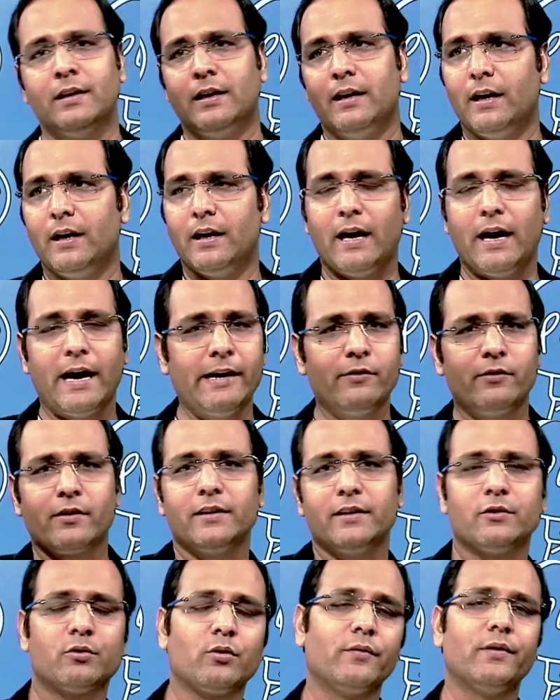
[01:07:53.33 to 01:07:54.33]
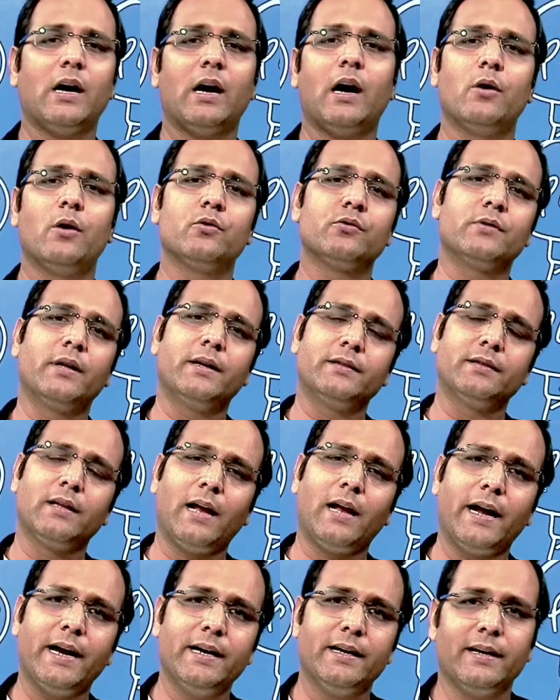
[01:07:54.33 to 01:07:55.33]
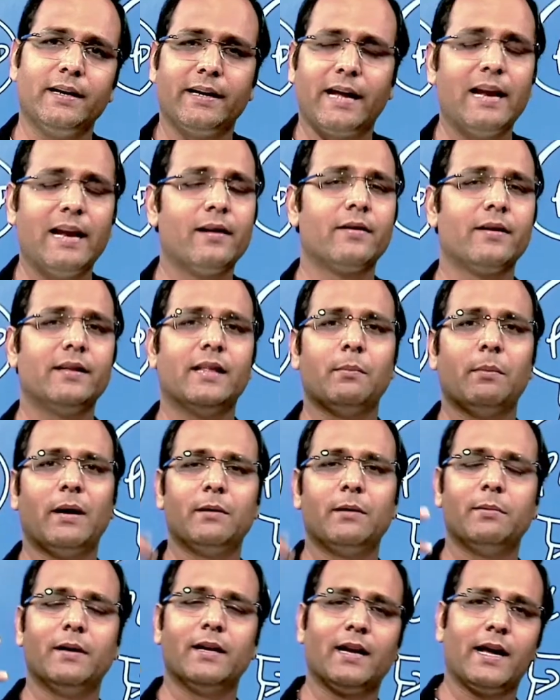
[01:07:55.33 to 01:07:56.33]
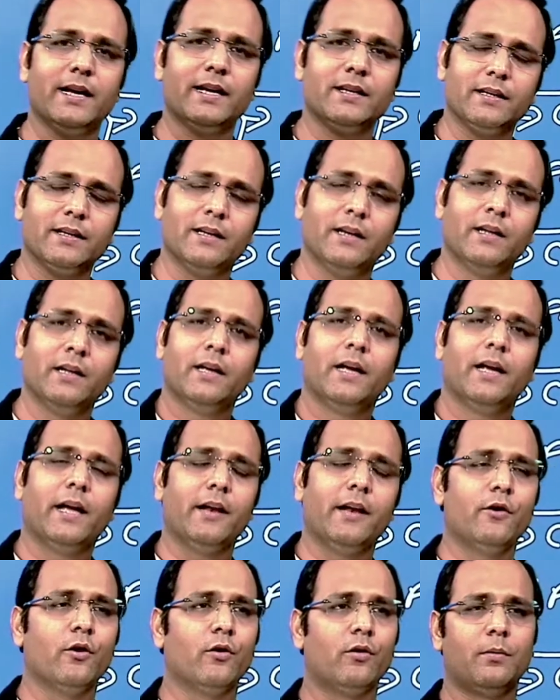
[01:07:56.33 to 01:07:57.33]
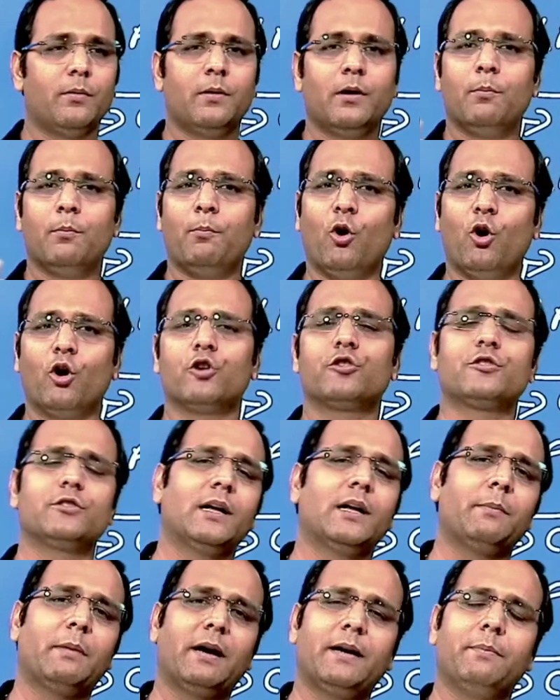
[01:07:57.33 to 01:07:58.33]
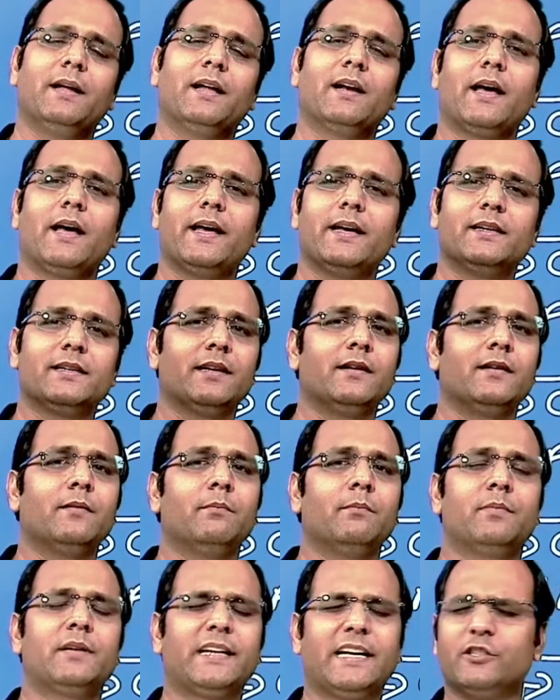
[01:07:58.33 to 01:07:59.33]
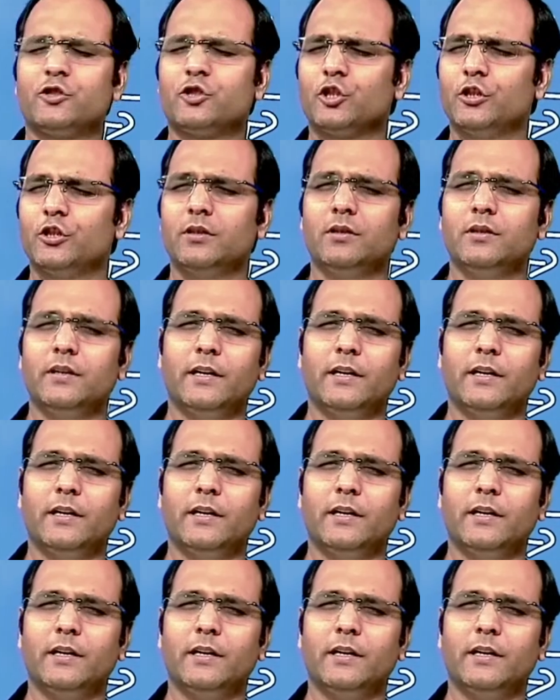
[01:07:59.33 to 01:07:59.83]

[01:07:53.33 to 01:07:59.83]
entrance of the house, there is a light. In gallery, there might be a light. In your porch, there might be a light. In kitchen,